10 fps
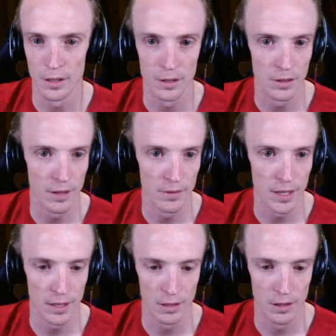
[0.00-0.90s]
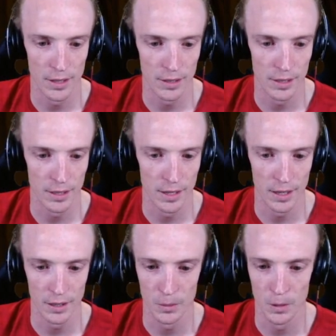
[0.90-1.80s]
I do have Tate Lizas in
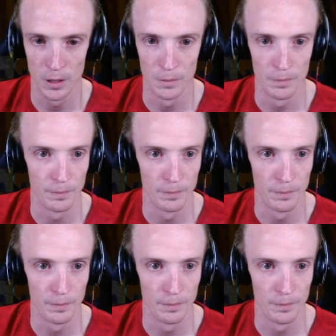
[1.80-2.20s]
deck as well.